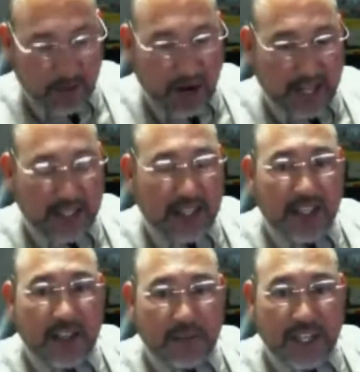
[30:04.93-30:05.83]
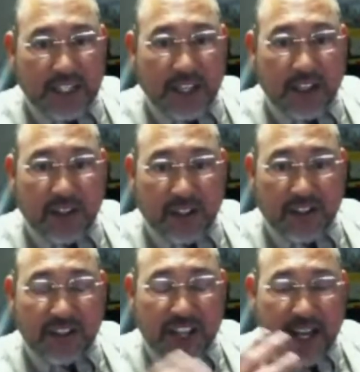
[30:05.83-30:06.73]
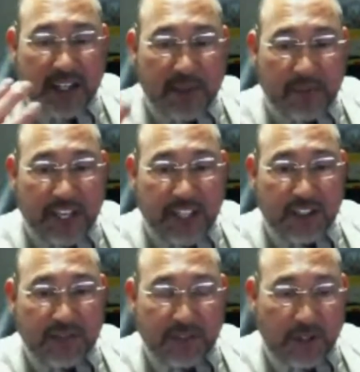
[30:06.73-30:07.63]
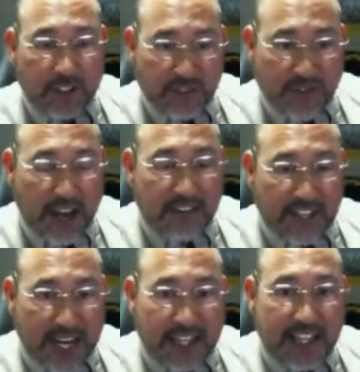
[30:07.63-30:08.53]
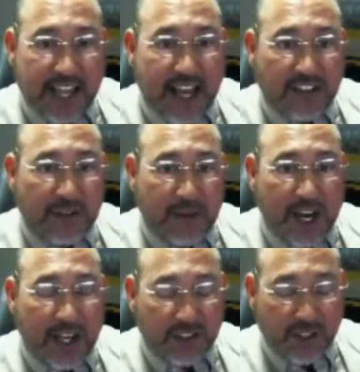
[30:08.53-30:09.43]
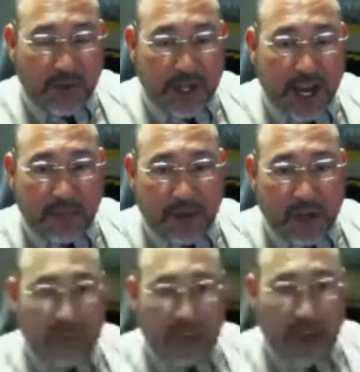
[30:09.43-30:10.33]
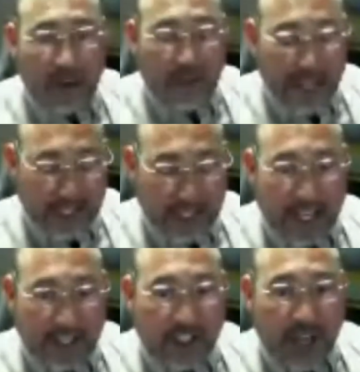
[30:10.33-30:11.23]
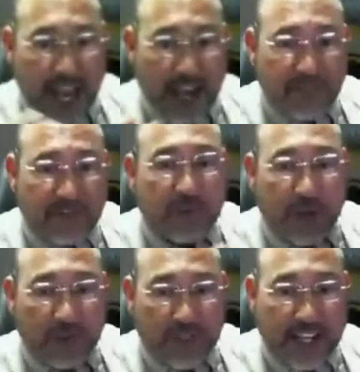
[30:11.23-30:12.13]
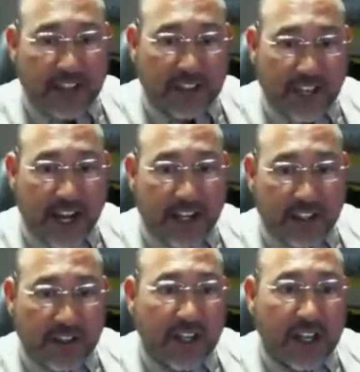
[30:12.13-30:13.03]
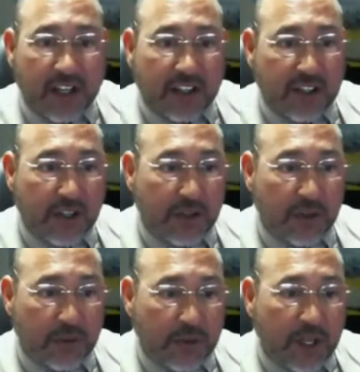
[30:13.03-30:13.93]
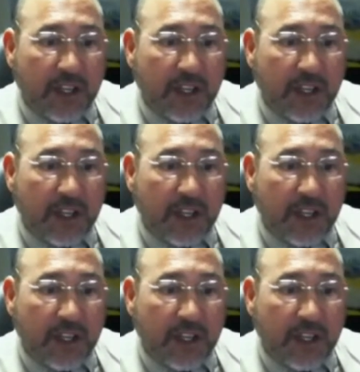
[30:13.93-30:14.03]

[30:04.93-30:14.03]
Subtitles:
right. But they're saying the interval is 5,000 to 8,000 miles. You and I both know that you have to rotate your tires to